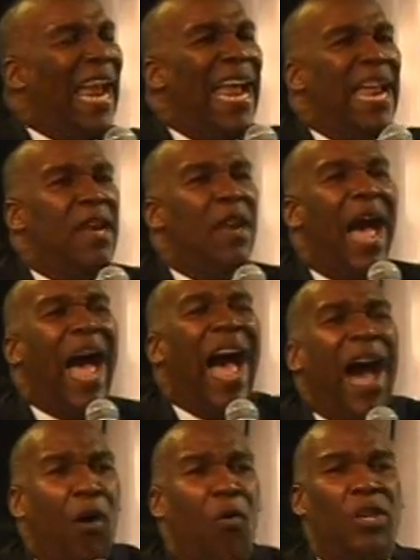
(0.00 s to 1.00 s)
in
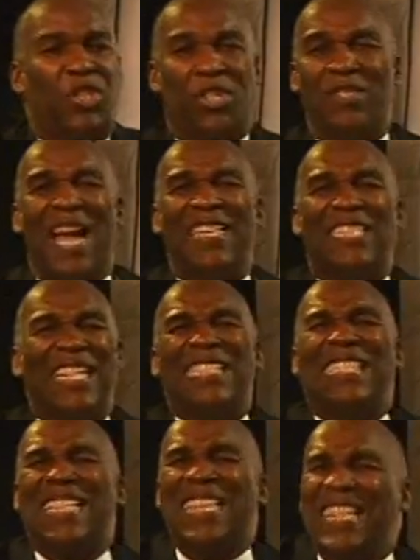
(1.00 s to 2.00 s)
our children, not
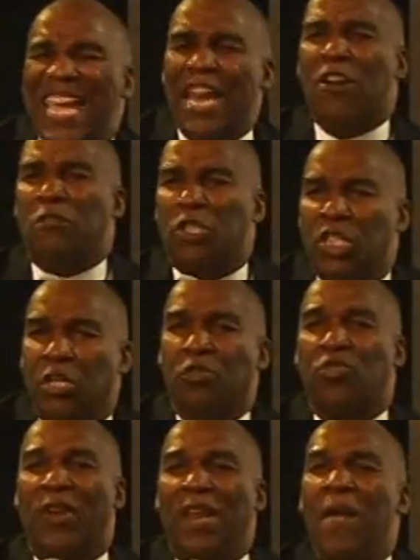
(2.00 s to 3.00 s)
just their
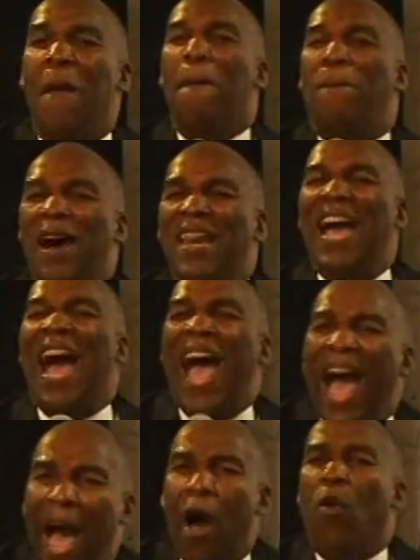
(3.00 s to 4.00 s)
children, but
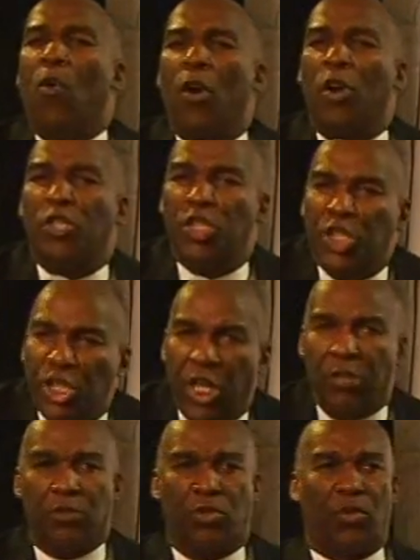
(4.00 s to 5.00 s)
our
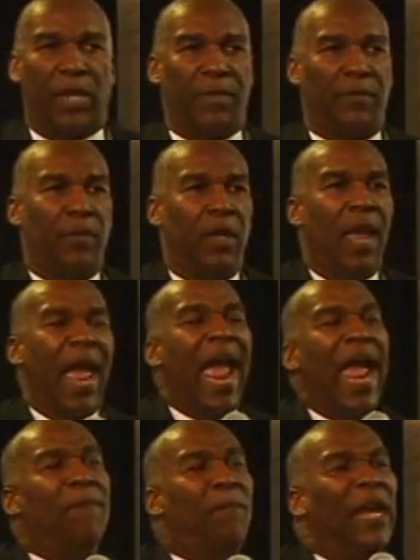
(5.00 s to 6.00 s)
children.
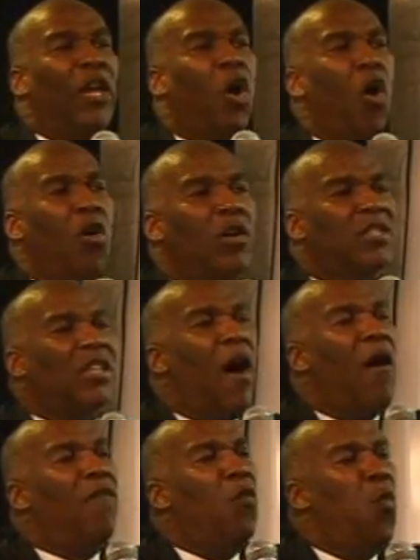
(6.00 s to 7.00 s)
And because
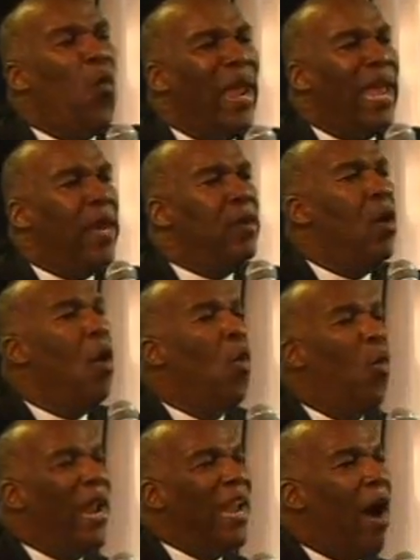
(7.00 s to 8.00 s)
of WIN,
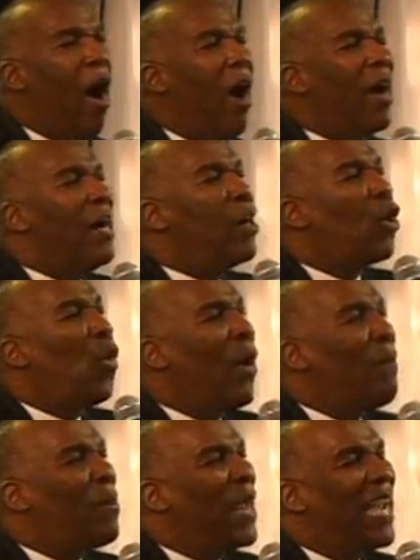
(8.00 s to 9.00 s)
we are
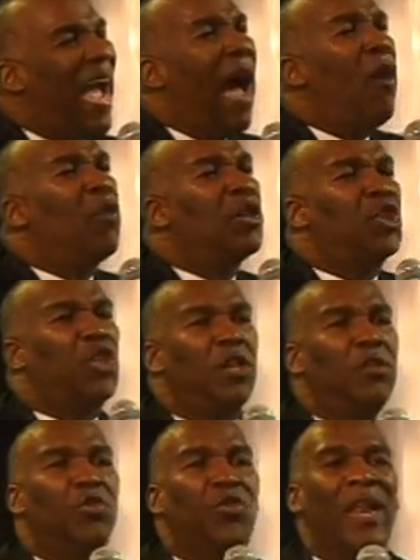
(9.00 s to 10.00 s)
equipping our
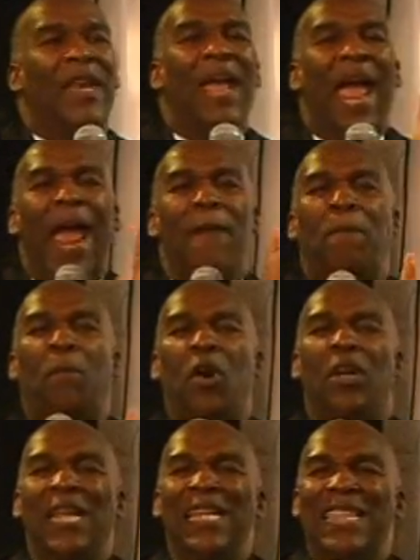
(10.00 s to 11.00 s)
children and
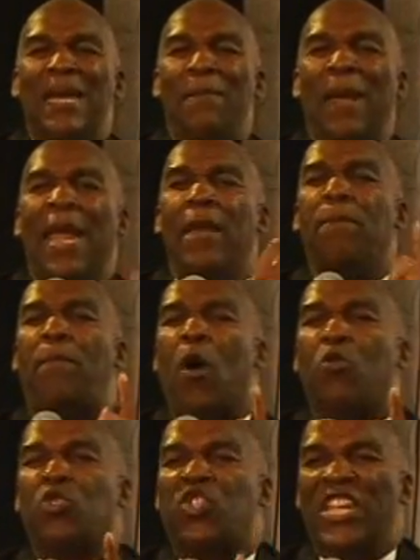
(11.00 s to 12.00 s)
putting them in
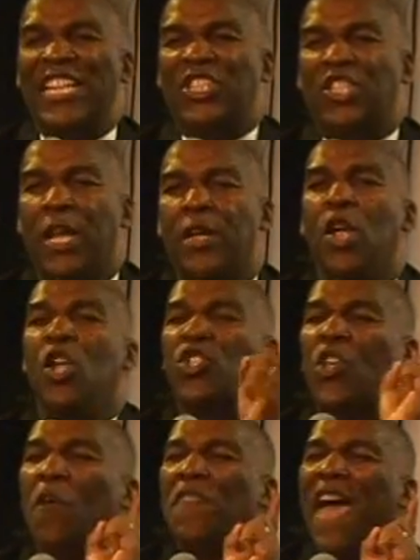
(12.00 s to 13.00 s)
position
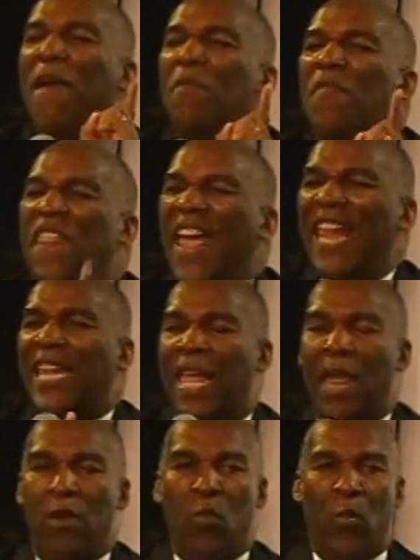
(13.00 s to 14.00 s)
so that they
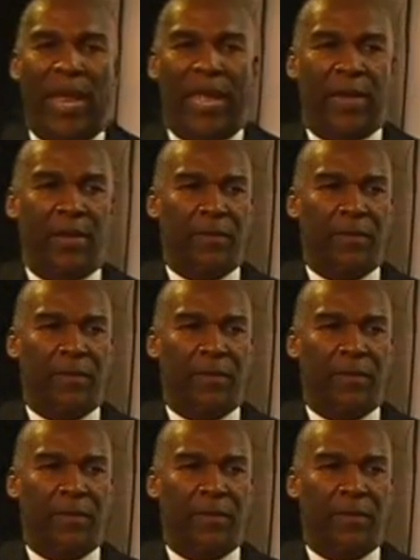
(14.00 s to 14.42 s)
can win.